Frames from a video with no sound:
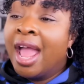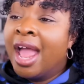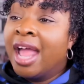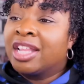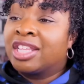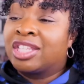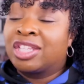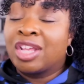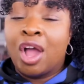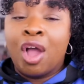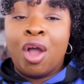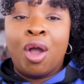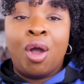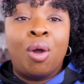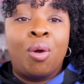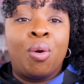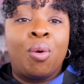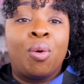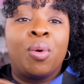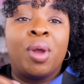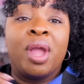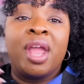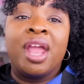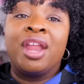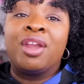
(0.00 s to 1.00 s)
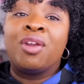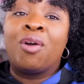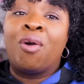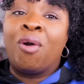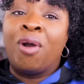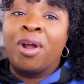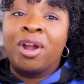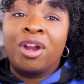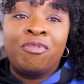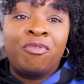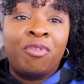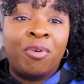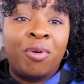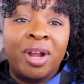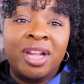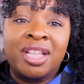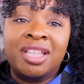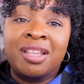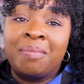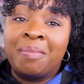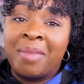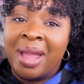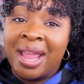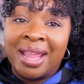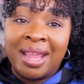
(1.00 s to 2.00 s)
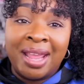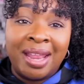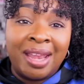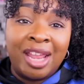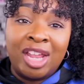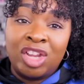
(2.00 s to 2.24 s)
So in order for it to make it